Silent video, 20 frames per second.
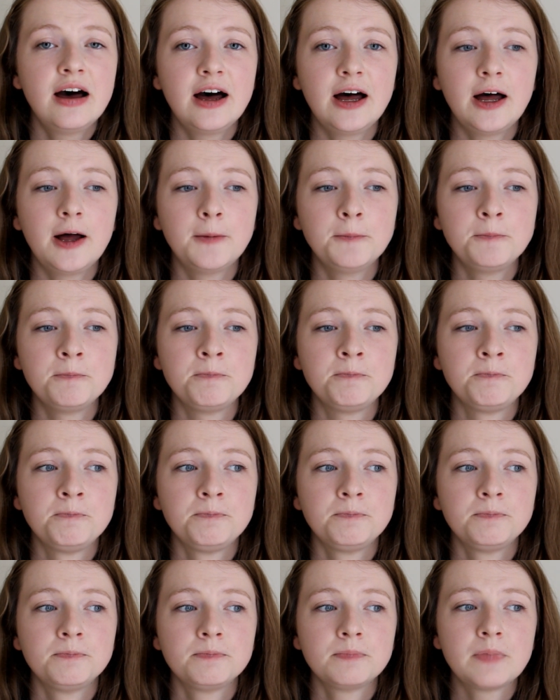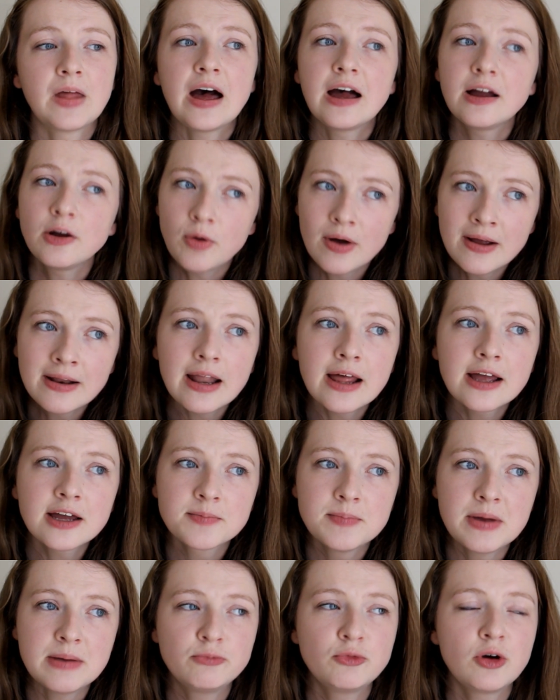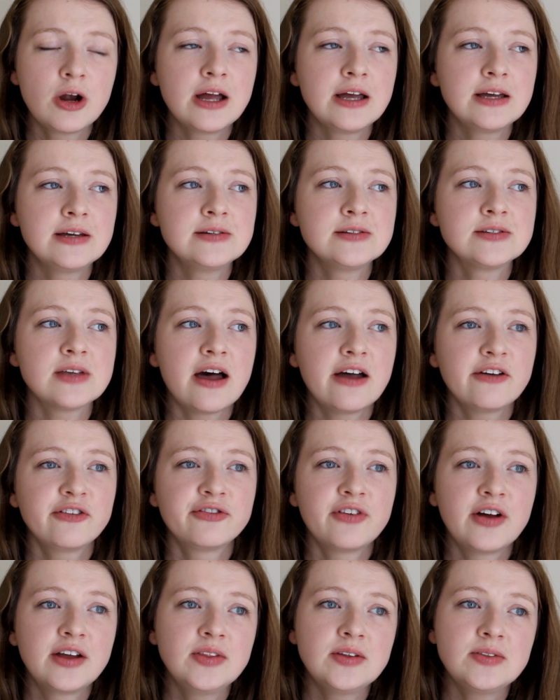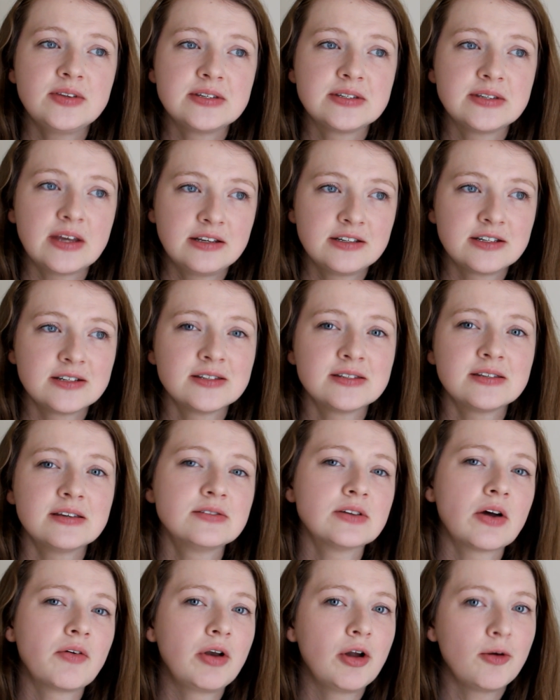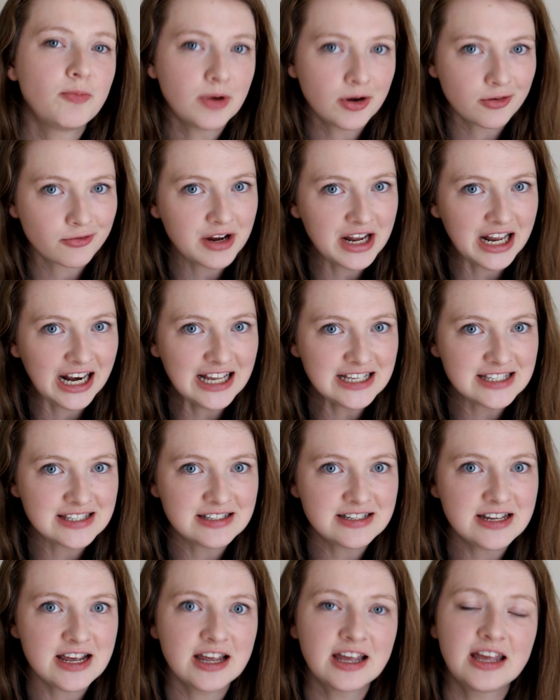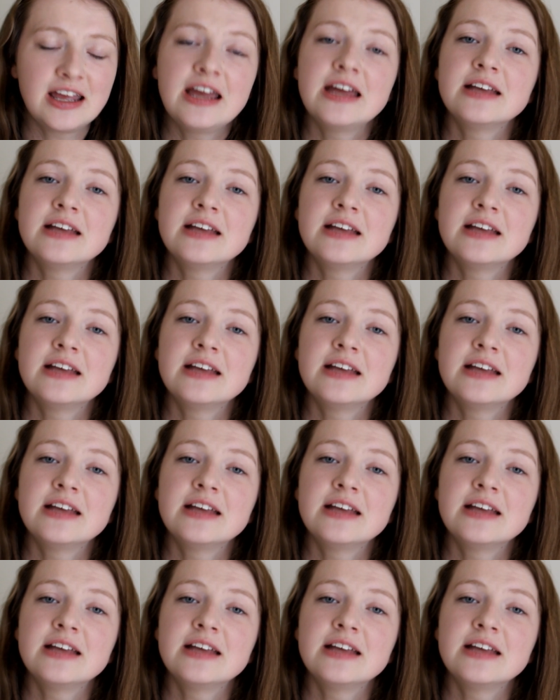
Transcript: Um, I quite like Memrise. I find that the sentences are a lot more realistic.